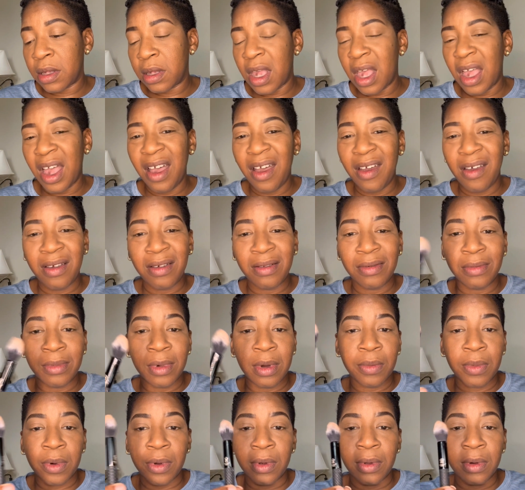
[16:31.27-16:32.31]
I don't
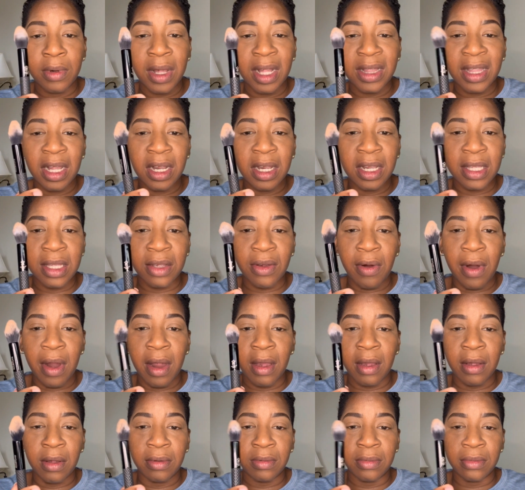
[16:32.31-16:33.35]
remember who, I think it's
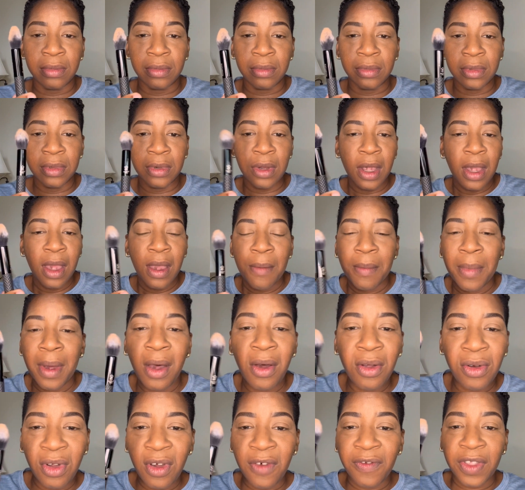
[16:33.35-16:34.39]
Crown. I
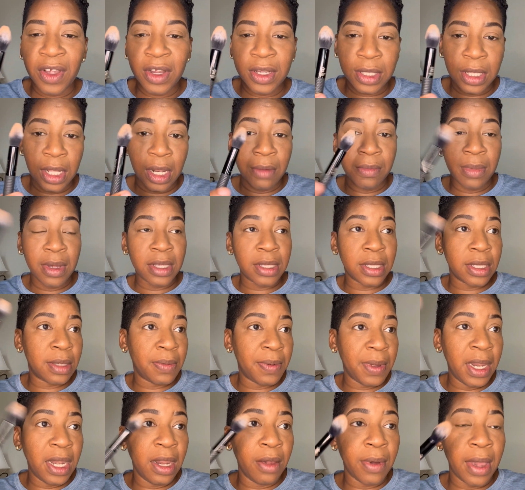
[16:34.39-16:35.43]
don't know if they're still in business, but
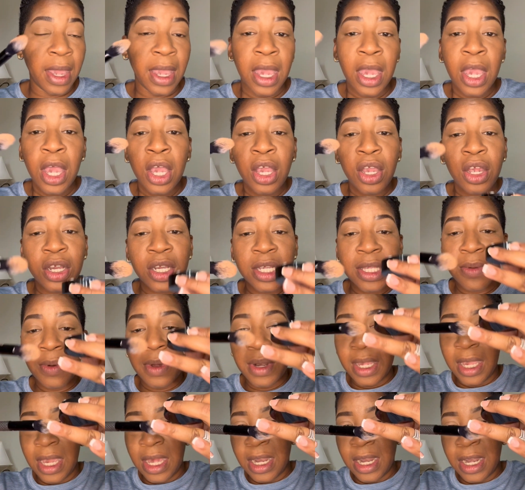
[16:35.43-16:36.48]
anyway, you just want to
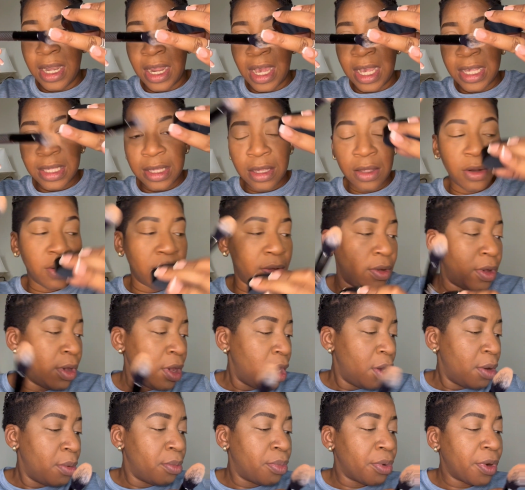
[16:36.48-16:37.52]
get a nice little
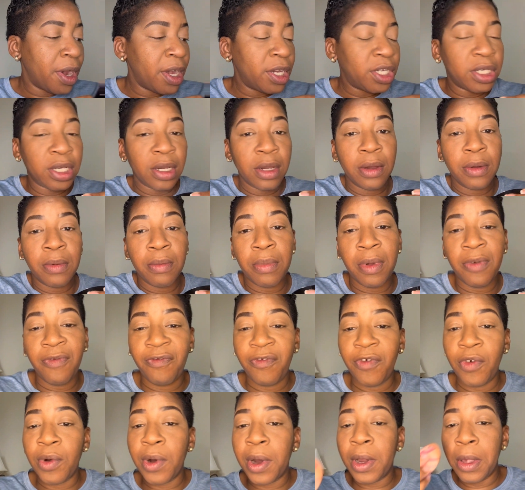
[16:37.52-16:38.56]
brush
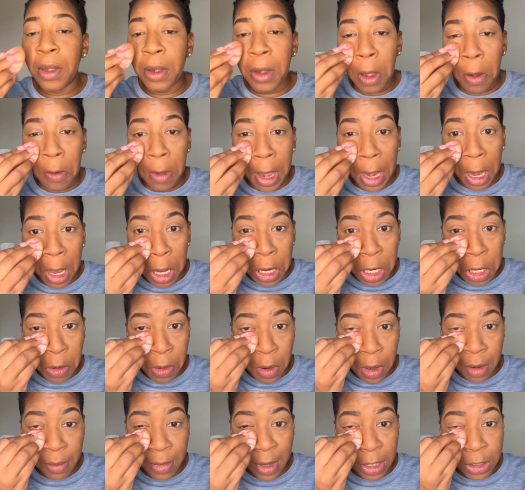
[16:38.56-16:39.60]
before you go back under. You want
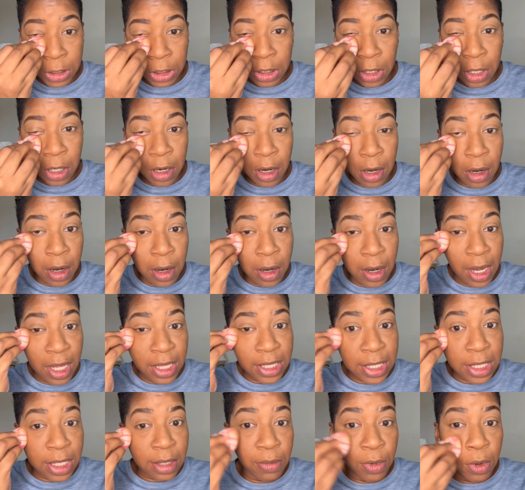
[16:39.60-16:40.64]
to make sure it's
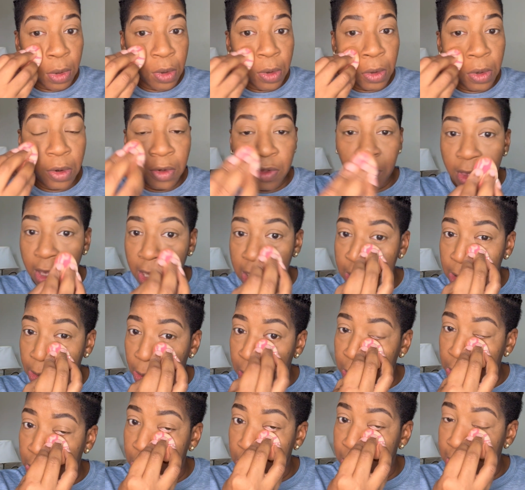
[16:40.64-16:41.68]
smooth, because
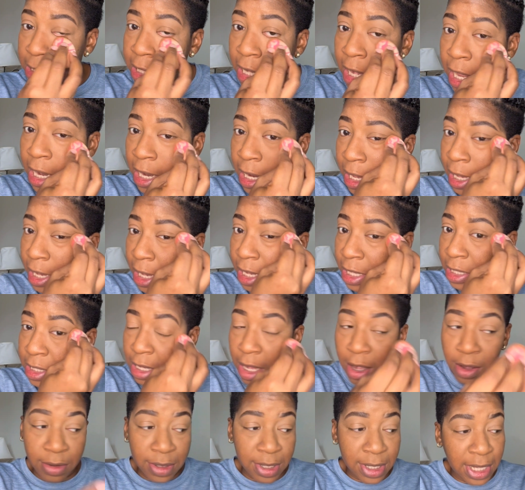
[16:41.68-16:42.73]
once you set it, it's
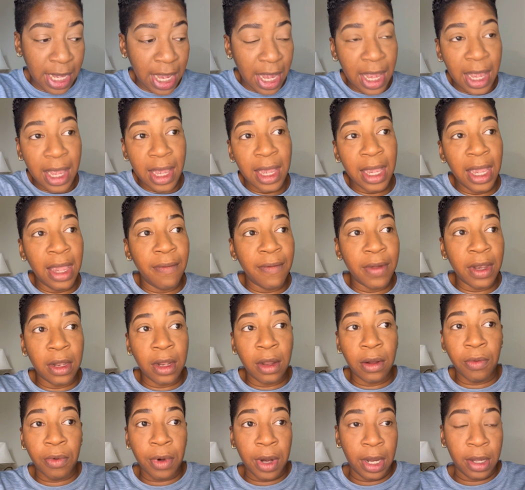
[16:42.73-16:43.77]
going to set even the
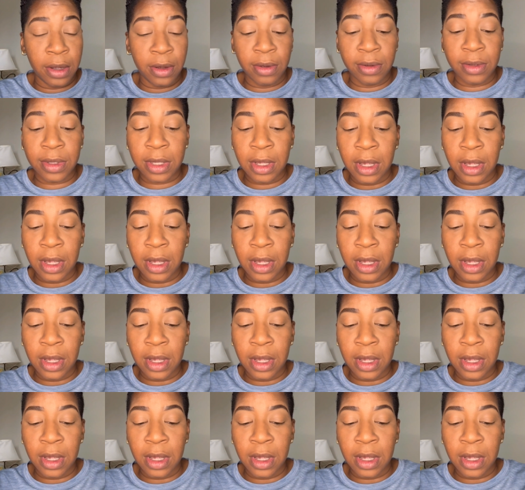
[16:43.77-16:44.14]
wrinkles.